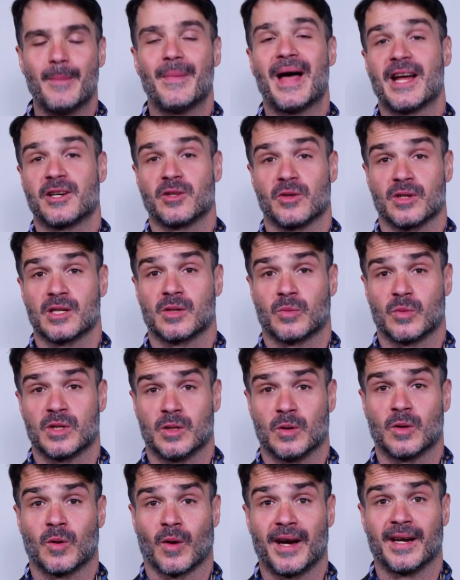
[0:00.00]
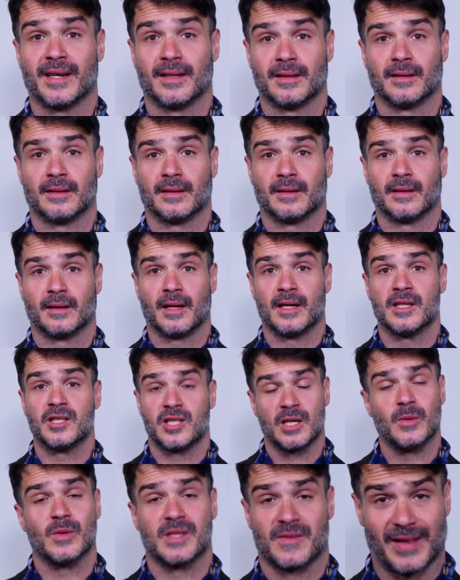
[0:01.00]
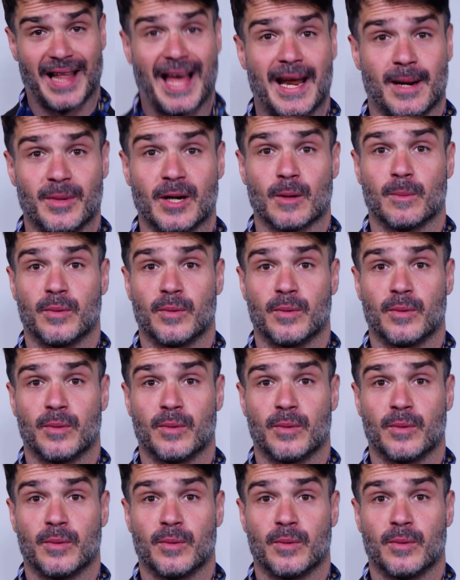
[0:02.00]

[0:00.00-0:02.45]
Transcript: mattress was Ukraine, and she was Vladimir